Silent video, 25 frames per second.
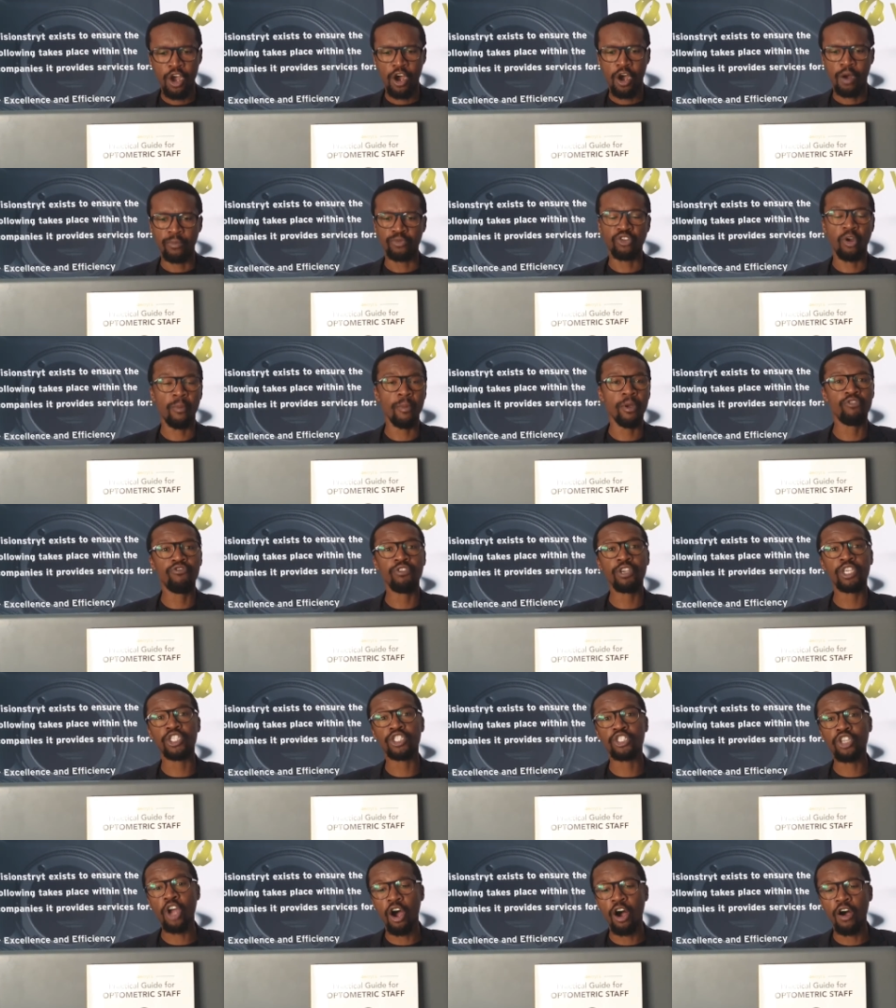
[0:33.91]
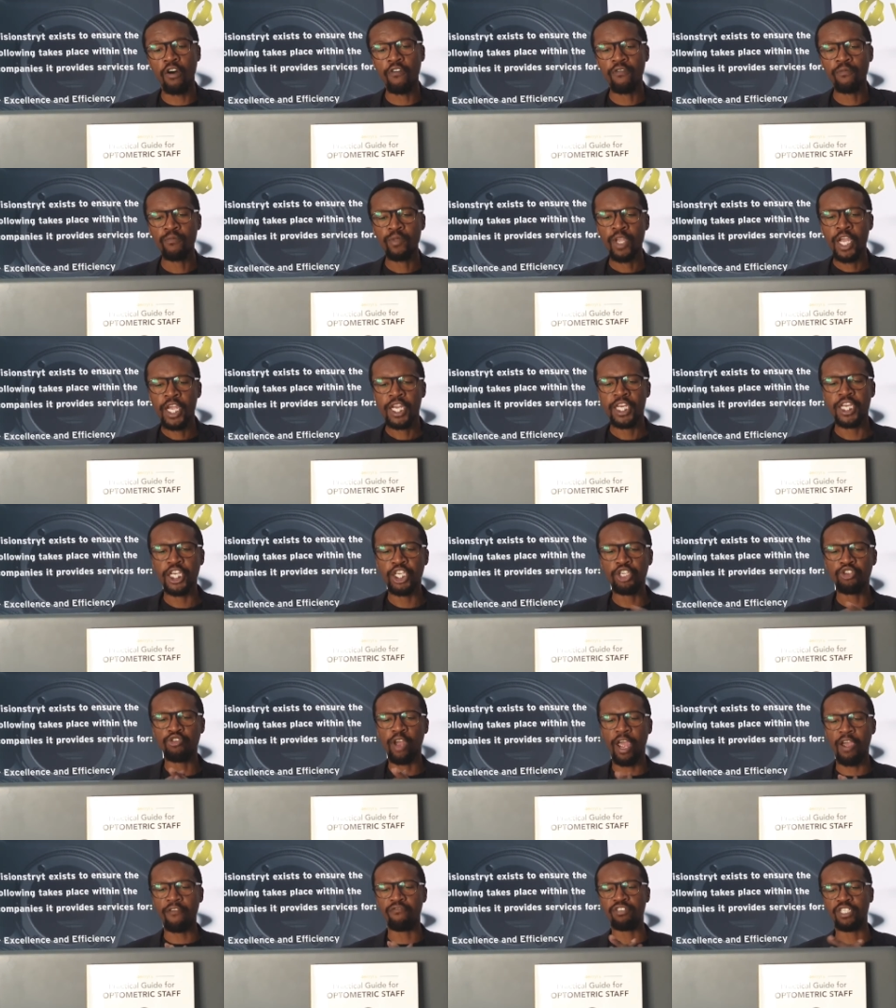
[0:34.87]
Optometric staff need
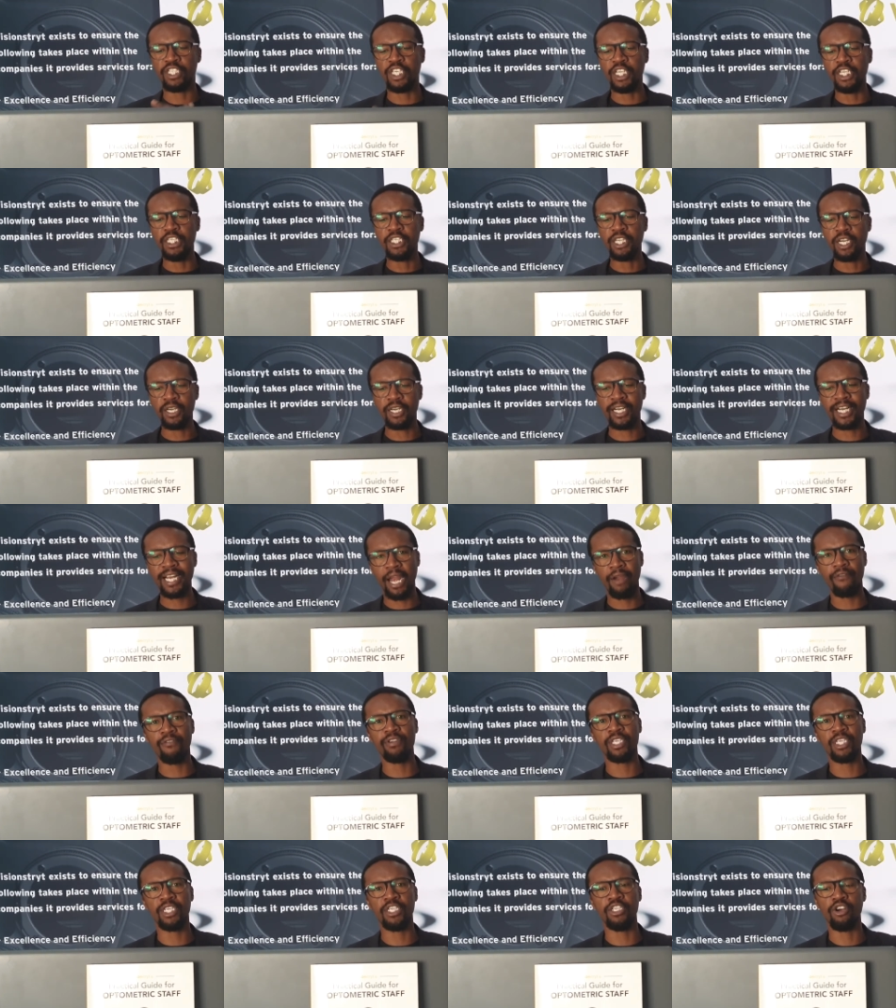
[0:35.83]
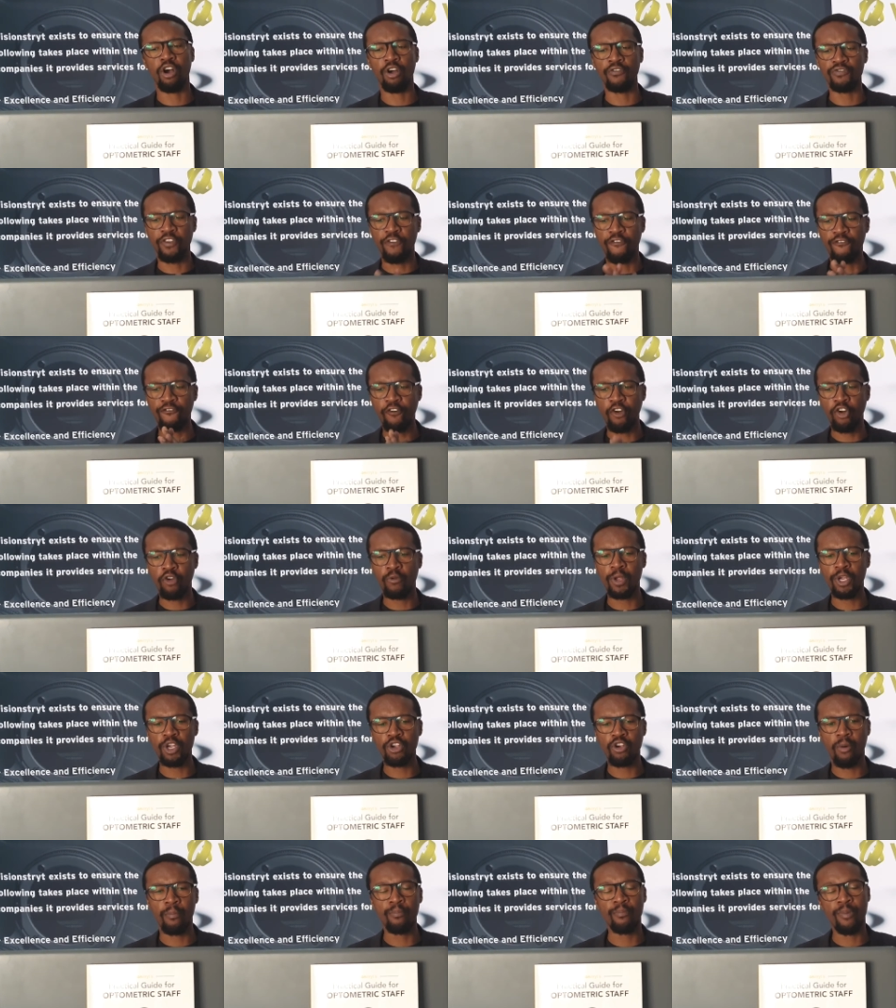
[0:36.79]
to have detailed clarity on the
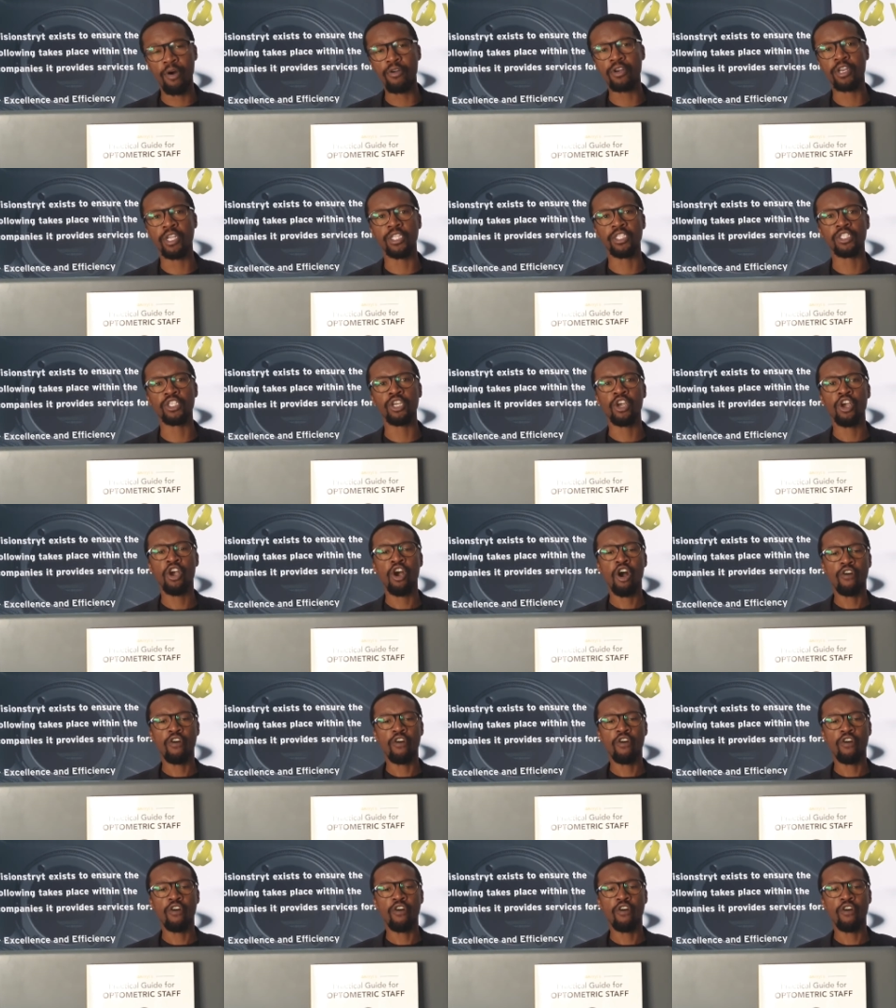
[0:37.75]
following components